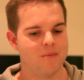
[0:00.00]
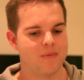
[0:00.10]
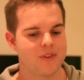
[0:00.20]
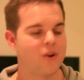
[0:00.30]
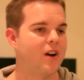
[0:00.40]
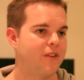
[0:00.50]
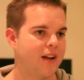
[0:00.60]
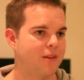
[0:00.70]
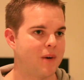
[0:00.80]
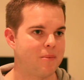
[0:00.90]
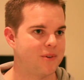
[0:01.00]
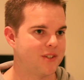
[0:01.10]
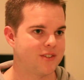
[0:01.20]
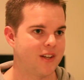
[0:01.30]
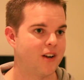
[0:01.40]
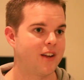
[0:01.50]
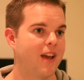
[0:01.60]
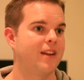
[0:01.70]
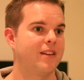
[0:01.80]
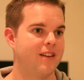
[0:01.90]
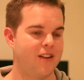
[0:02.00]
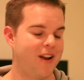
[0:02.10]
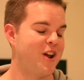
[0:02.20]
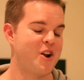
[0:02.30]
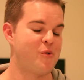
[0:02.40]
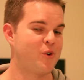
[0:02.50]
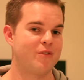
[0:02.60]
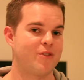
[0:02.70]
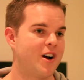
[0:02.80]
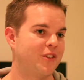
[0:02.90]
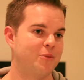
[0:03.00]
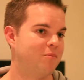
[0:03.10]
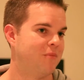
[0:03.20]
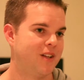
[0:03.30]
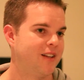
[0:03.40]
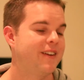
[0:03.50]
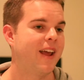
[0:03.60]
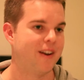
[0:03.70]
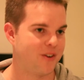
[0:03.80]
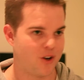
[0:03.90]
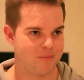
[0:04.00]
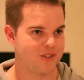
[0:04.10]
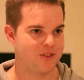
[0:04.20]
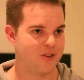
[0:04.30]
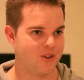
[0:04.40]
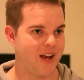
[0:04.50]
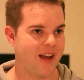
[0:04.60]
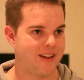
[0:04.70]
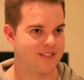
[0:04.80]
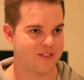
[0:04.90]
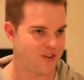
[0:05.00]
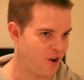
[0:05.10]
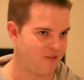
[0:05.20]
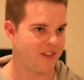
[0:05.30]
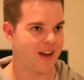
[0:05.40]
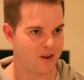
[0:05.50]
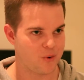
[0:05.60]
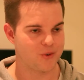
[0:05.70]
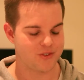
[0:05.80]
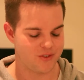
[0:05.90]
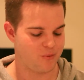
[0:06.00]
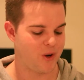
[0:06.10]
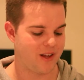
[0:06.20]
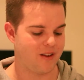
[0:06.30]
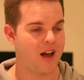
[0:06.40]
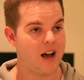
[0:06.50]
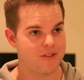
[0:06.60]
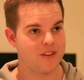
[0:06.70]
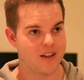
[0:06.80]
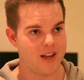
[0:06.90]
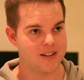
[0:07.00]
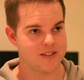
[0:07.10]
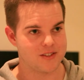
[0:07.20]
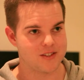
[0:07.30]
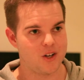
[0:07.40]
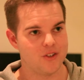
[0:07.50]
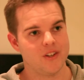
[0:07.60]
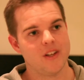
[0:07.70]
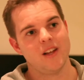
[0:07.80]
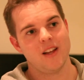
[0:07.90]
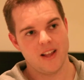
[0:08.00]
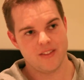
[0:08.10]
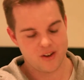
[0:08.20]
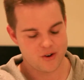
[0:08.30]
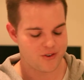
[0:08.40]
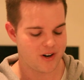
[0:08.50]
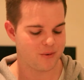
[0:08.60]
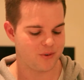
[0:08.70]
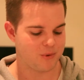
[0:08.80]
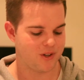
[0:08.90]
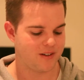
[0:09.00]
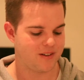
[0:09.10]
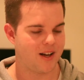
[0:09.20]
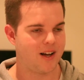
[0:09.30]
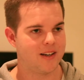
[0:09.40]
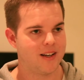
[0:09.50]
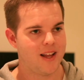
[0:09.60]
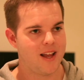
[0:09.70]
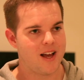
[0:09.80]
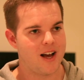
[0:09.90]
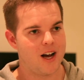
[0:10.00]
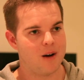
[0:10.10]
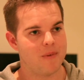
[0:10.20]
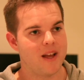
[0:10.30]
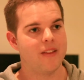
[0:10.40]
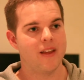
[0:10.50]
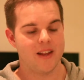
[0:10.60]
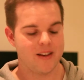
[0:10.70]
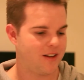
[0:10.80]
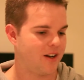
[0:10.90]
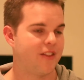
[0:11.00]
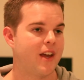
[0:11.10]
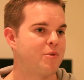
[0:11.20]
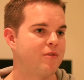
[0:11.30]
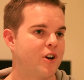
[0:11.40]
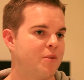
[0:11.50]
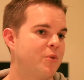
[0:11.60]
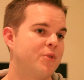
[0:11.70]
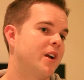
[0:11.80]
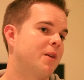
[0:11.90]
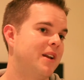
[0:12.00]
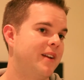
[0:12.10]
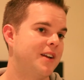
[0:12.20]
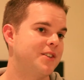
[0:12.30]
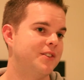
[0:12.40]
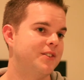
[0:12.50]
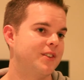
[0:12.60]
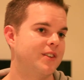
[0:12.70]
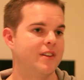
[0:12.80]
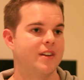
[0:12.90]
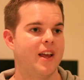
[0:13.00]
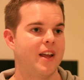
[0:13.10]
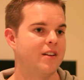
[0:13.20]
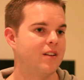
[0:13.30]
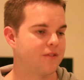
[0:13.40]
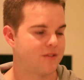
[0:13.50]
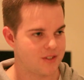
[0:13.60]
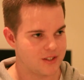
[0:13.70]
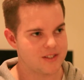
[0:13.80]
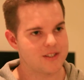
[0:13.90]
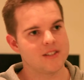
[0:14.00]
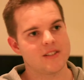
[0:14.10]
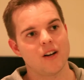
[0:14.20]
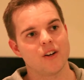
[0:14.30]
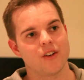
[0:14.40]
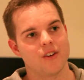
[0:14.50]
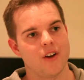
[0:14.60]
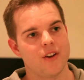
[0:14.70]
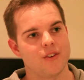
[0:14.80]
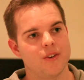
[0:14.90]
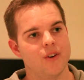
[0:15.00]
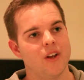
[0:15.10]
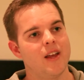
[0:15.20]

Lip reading: So I rang them up and just said, okay, and I would have rung them 10 times in 2 days over that course, where after the house had sold and the contract was being done. And you know, they provided me with recommendations and solicitors that I could go to.